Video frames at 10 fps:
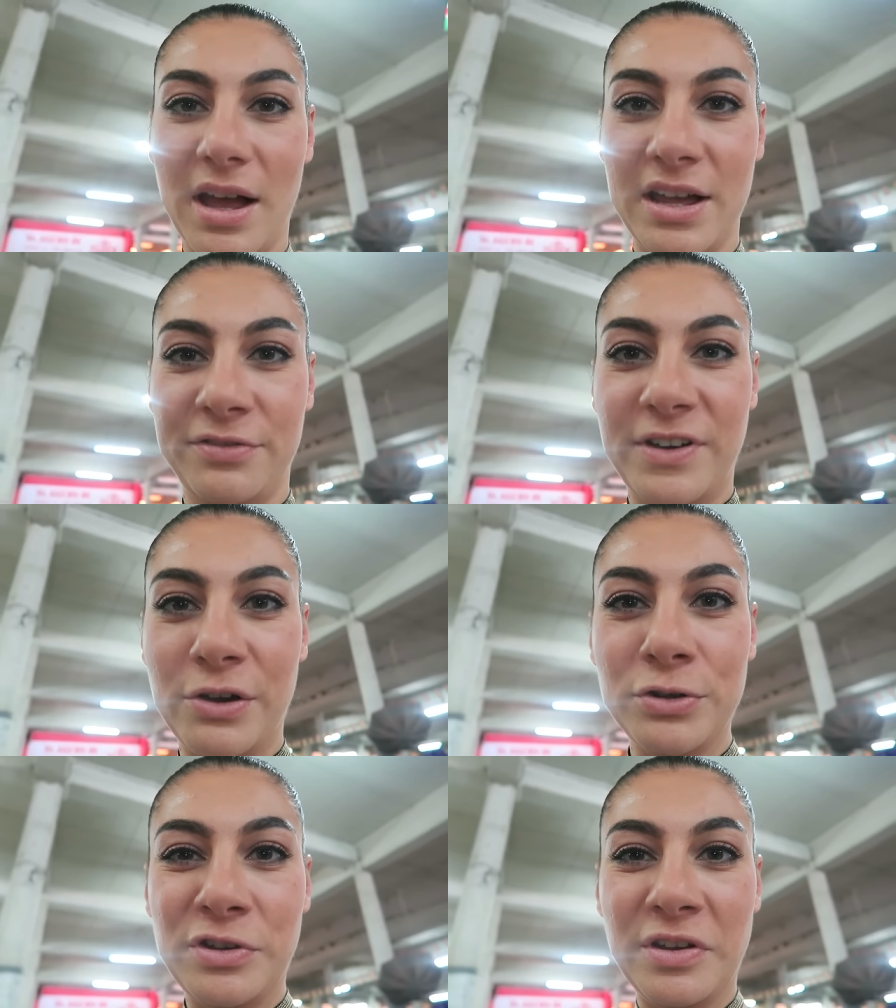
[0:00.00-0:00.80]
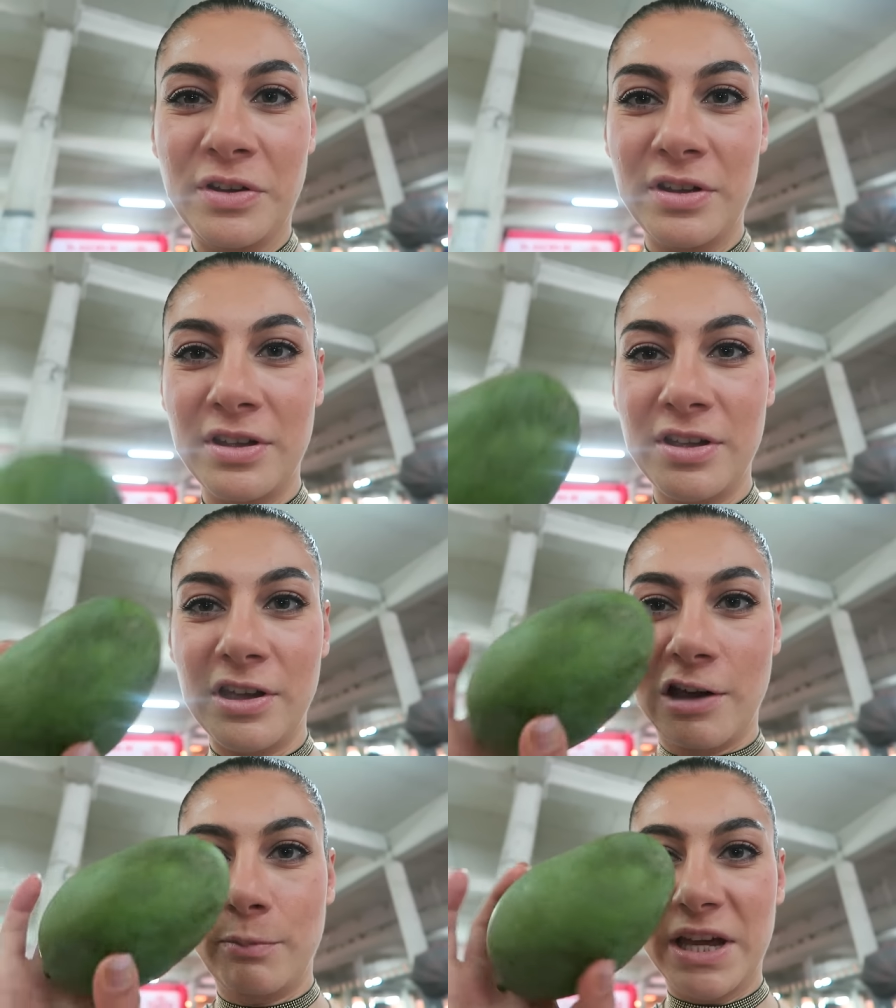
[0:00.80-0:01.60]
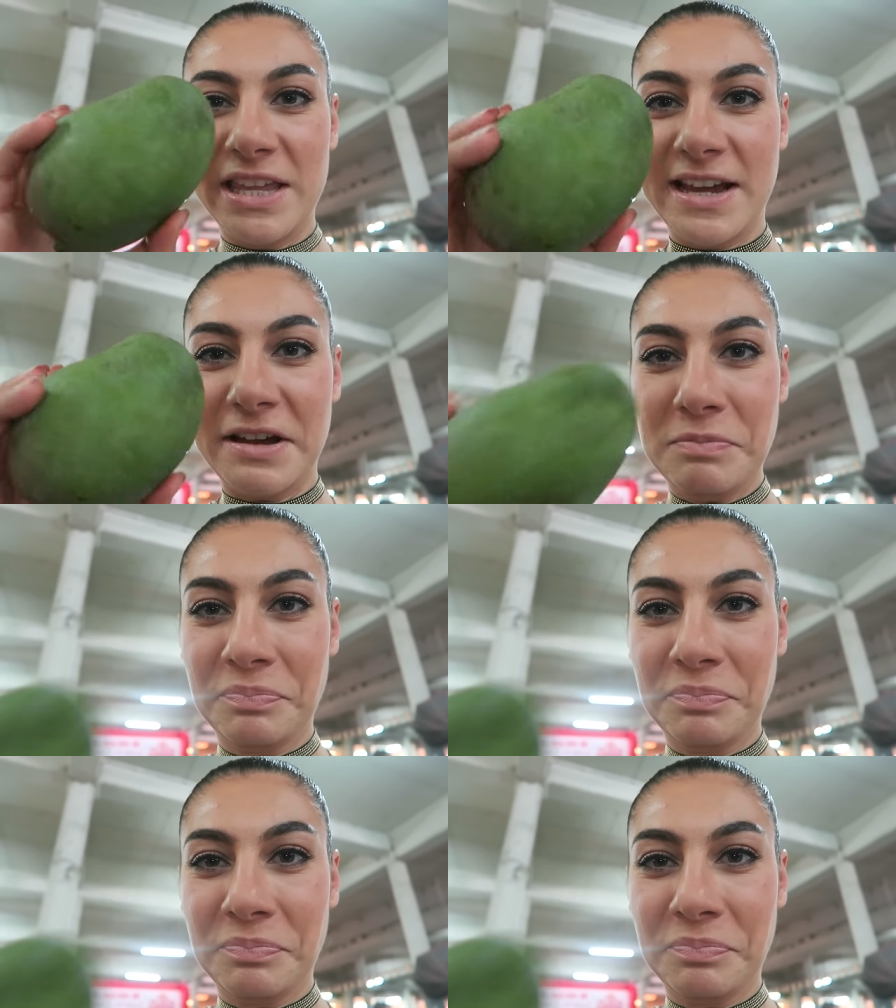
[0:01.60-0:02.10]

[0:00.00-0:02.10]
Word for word: I found a mania.